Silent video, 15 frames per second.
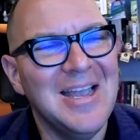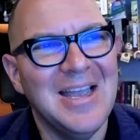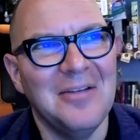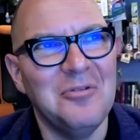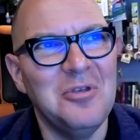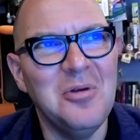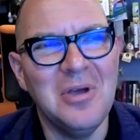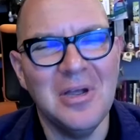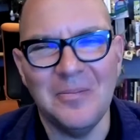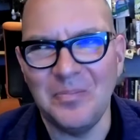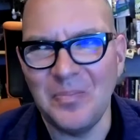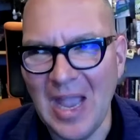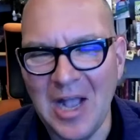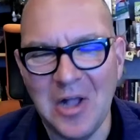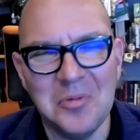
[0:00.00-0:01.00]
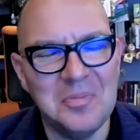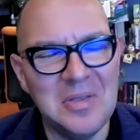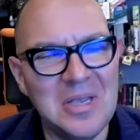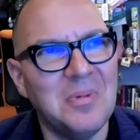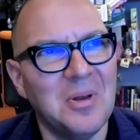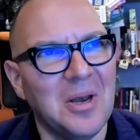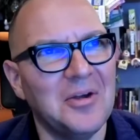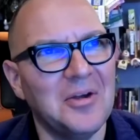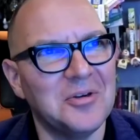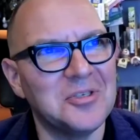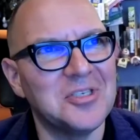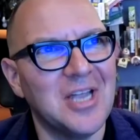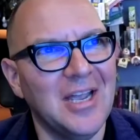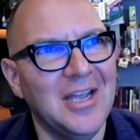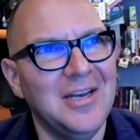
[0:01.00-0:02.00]
If you can help people
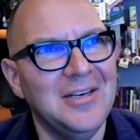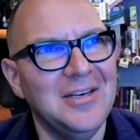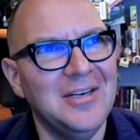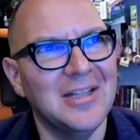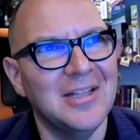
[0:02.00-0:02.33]
understand